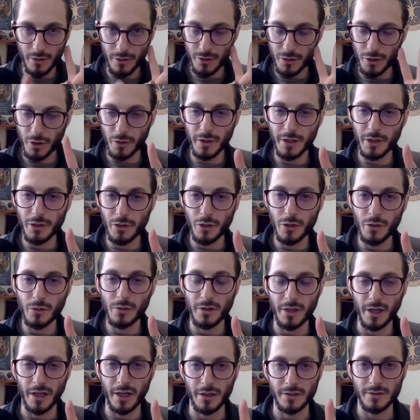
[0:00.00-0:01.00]
there's only
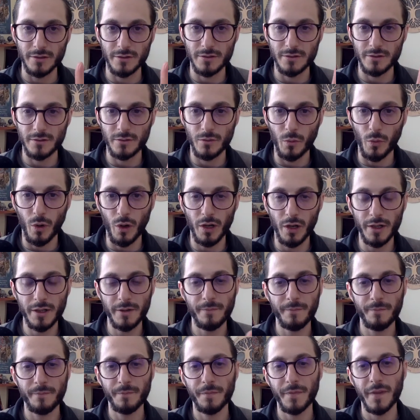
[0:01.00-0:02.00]
two things.
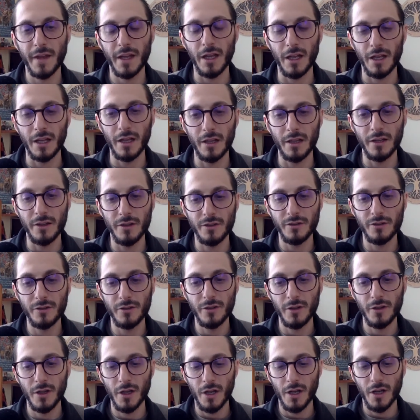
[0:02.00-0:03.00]
One
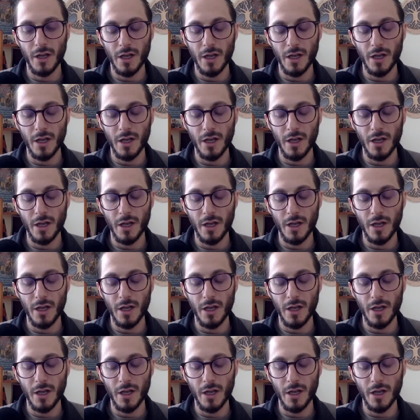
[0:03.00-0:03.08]
is